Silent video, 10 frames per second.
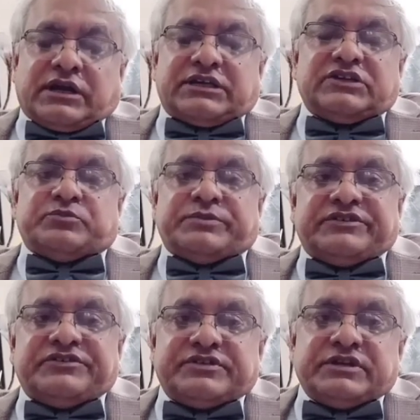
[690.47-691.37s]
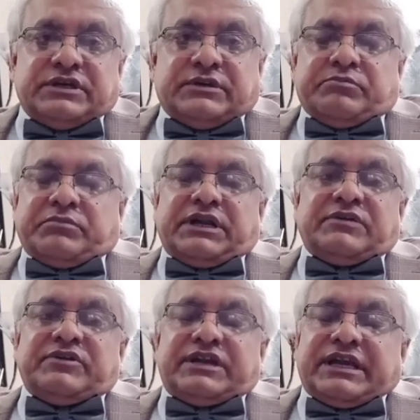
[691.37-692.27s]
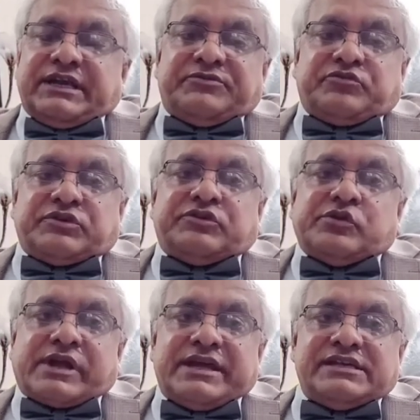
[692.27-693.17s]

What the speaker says: documents, Maravar Caves was